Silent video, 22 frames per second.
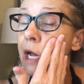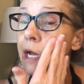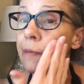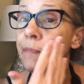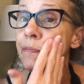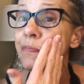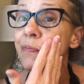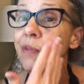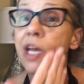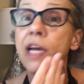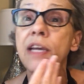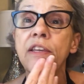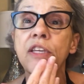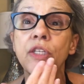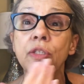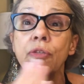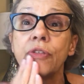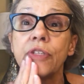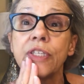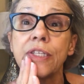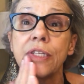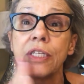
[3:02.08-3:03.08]
I
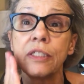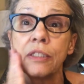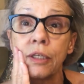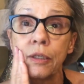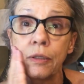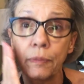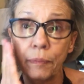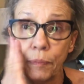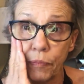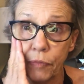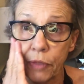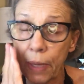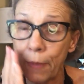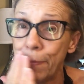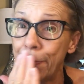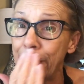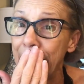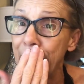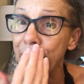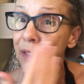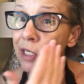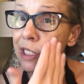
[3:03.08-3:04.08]
use that
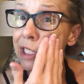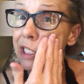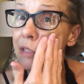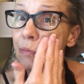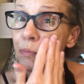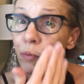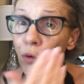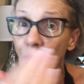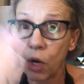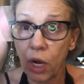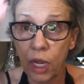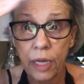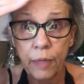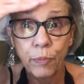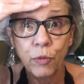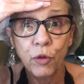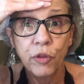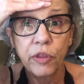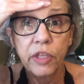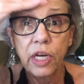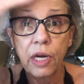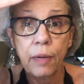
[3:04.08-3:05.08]
Maybelline
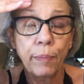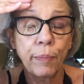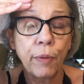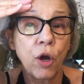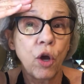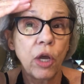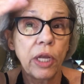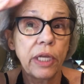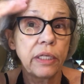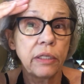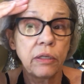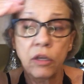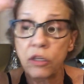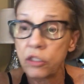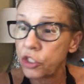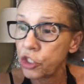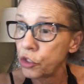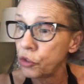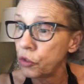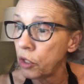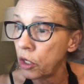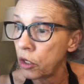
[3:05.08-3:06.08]
primer that I bought
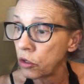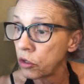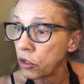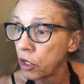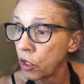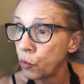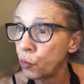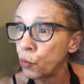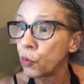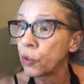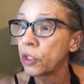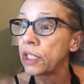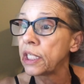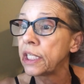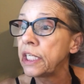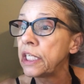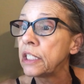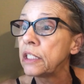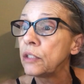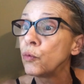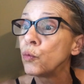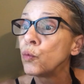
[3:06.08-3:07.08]
not too long ago.
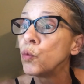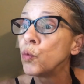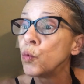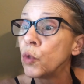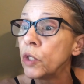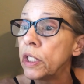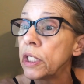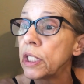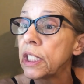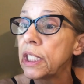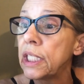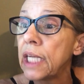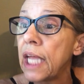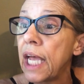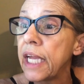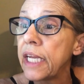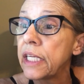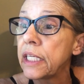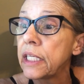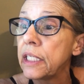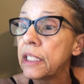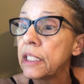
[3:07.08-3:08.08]
Really
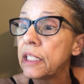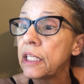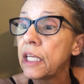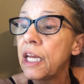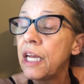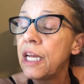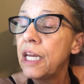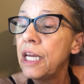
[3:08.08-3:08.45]
like it.